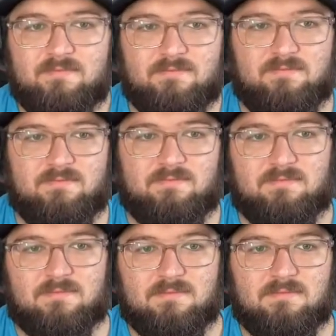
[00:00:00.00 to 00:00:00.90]

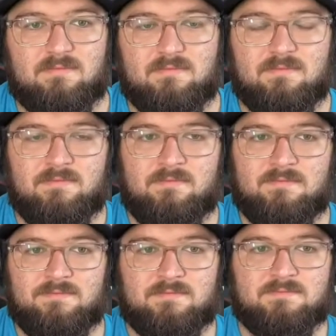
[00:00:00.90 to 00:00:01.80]

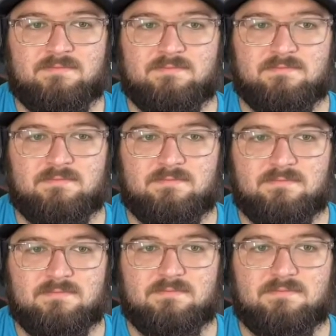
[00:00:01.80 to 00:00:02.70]

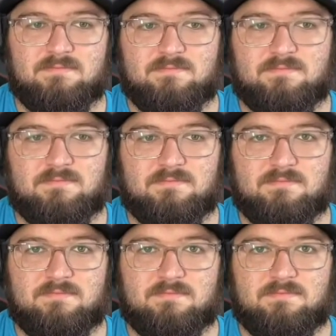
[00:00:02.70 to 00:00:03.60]

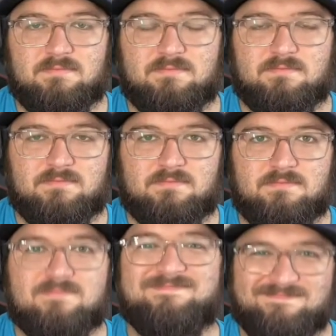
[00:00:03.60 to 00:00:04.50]

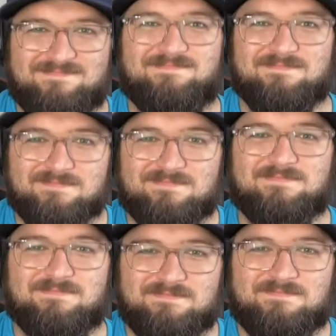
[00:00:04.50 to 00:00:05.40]

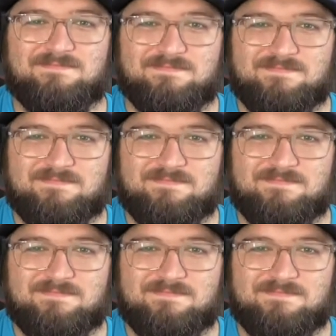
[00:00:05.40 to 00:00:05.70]
No words are spoken by the person on screen.